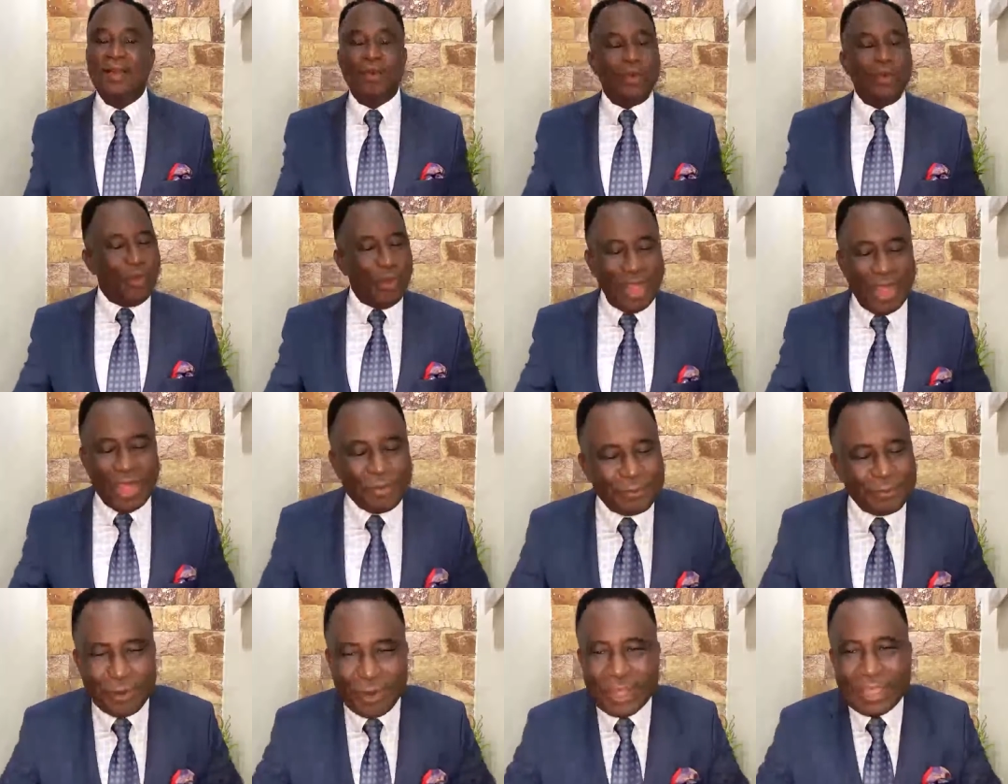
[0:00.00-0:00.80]

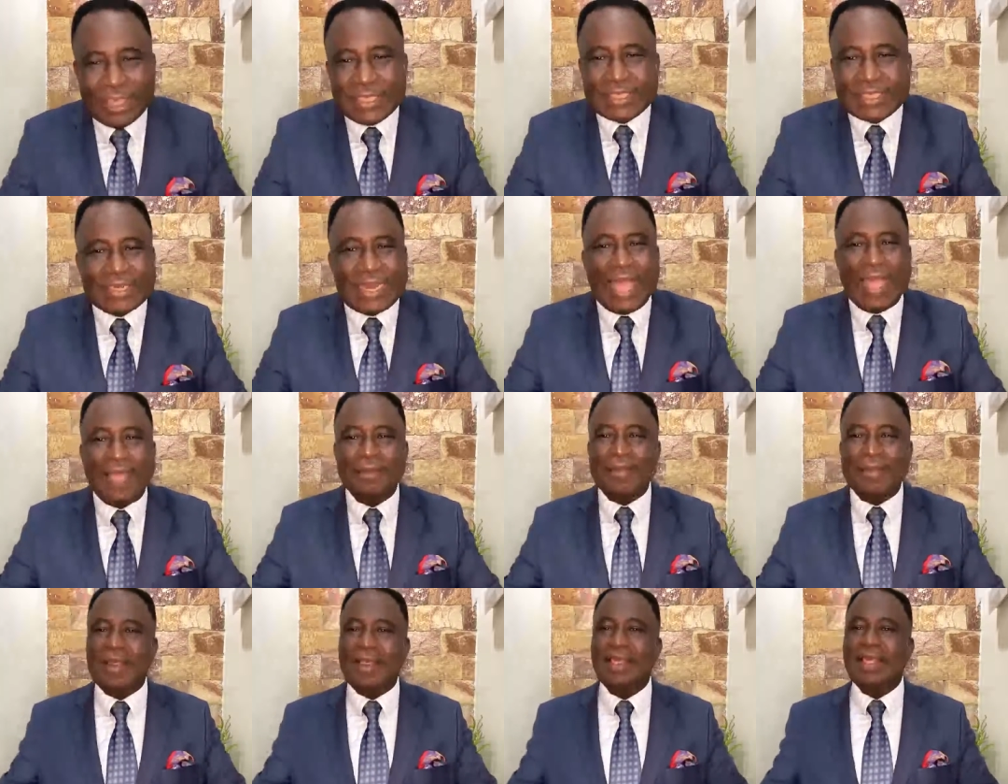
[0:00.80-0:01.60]
Wait for His
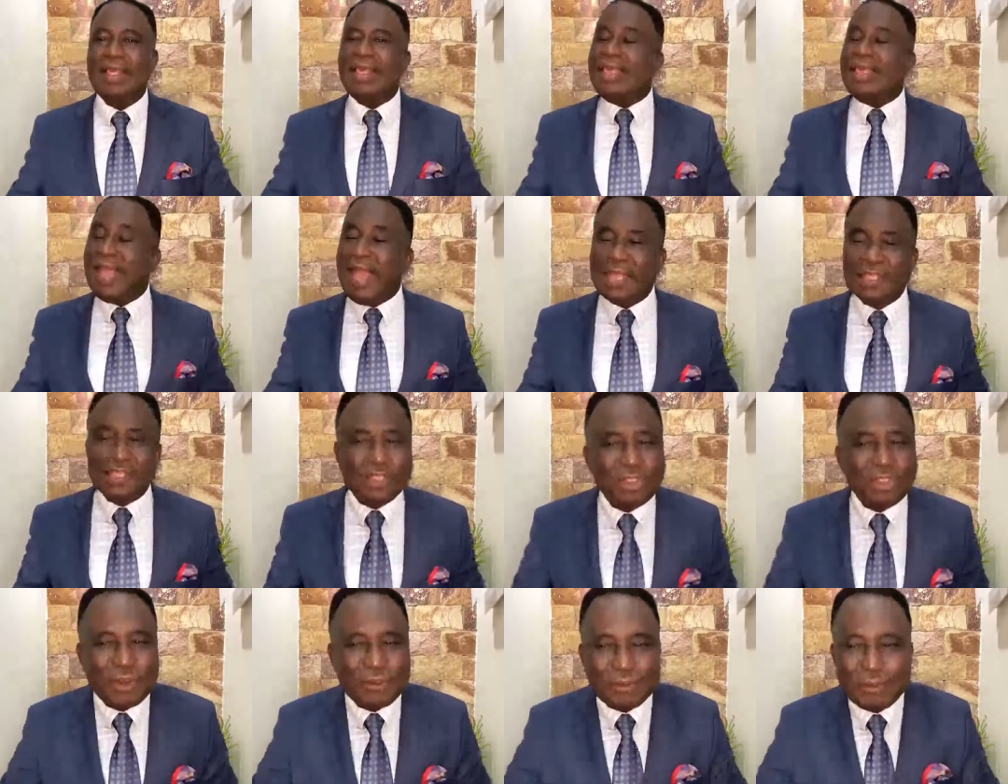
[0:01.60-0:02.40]
timing. He
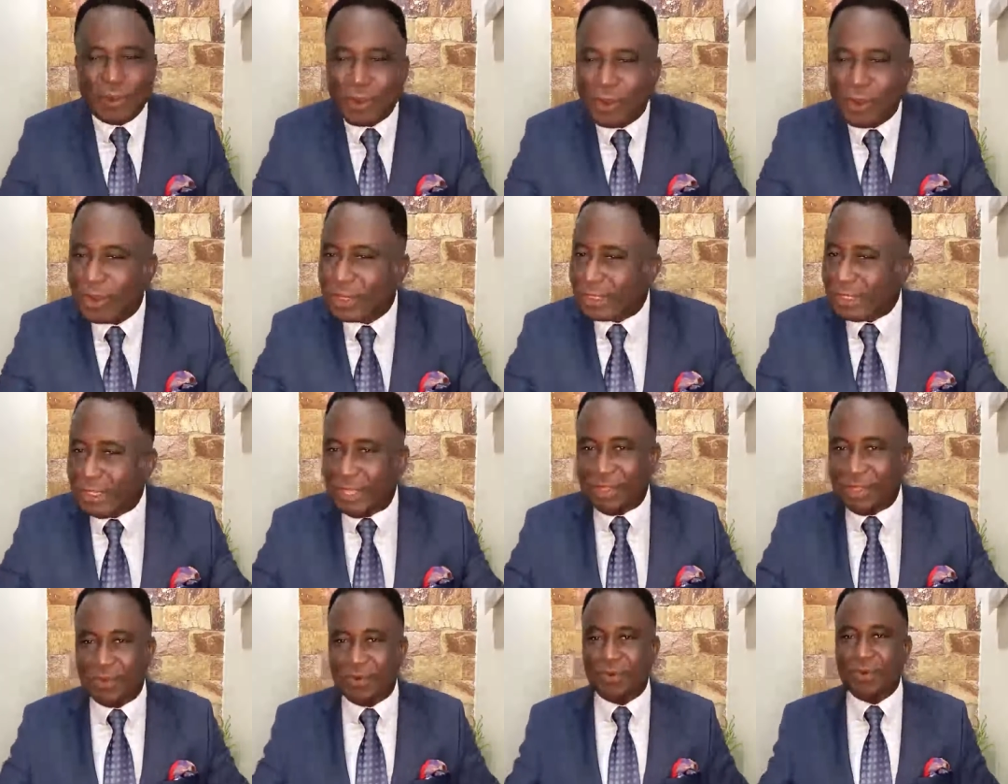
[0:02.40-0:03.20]
has not forgotten
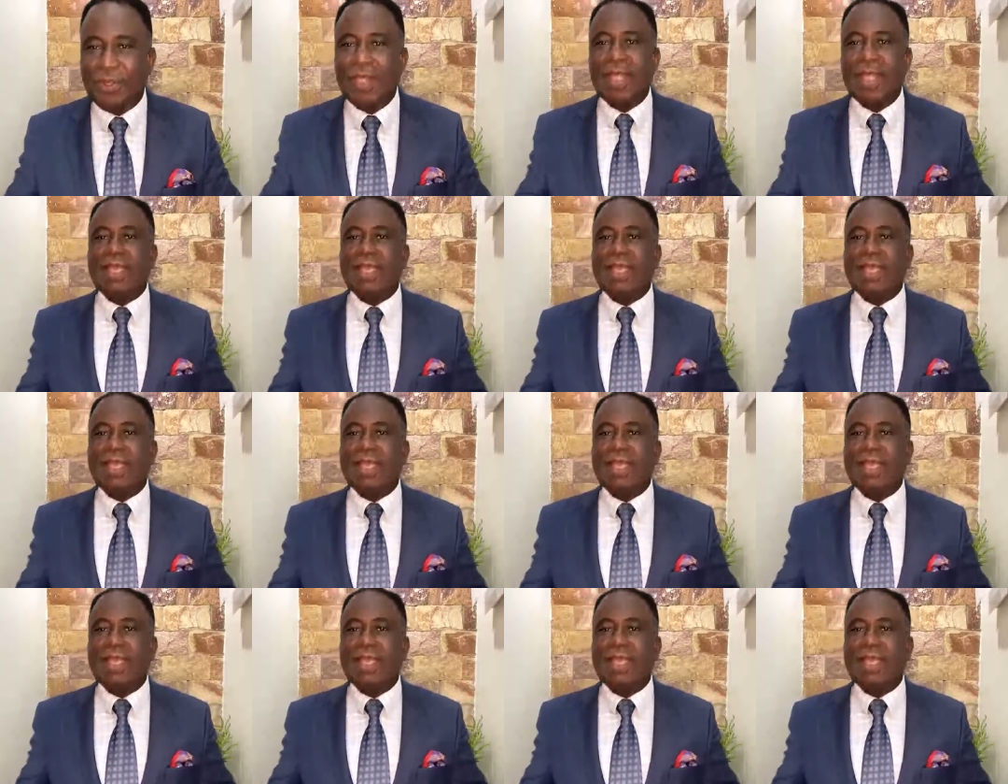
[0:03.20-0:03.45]
you.